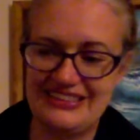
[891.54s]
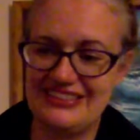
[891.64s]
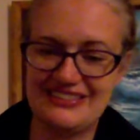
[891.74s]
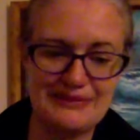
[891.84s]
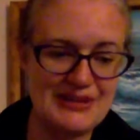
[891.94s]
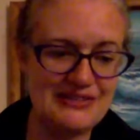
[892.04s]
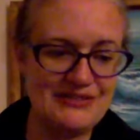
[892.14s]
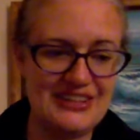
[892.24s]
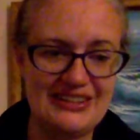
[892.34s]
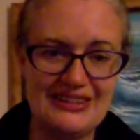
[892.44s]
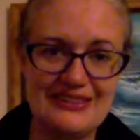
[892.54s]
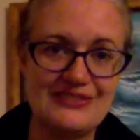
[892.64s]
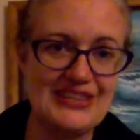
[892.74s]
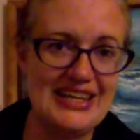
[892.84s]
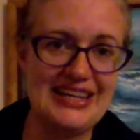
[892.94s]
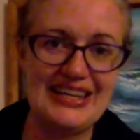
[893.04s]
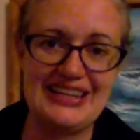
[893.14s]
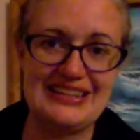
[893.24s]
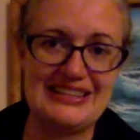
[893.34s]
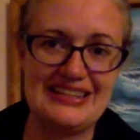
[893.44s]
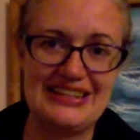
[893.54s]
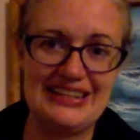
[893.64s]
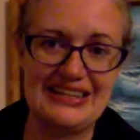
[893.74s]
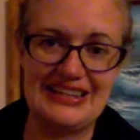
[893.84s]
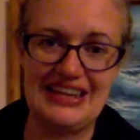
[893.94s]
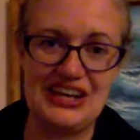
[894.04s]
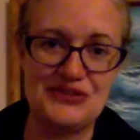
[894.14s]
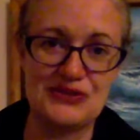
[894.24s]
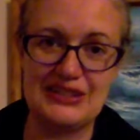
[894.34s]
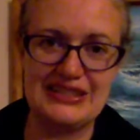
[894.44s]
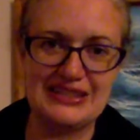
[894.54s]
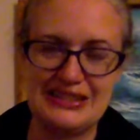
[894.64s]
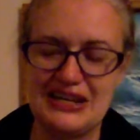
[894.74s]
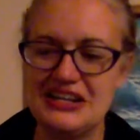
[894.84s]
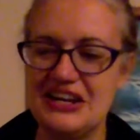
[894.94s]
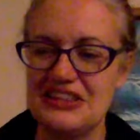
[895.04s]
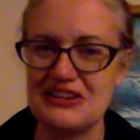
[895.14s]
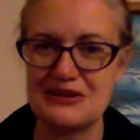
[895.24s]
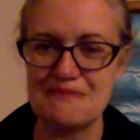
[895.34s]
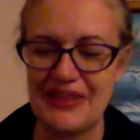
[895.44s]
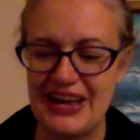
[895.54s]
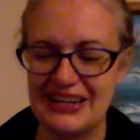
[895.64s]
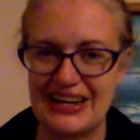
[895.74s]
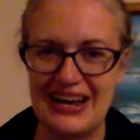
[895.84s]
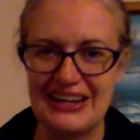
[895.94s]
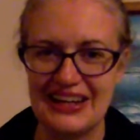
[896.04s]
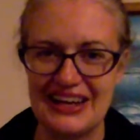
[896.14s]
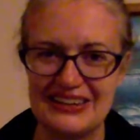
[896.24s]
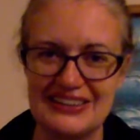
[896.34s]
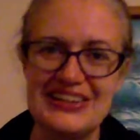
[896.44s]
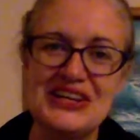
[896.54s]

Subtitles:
This I'm not a fan of, and I really didn't need another black eyeliner.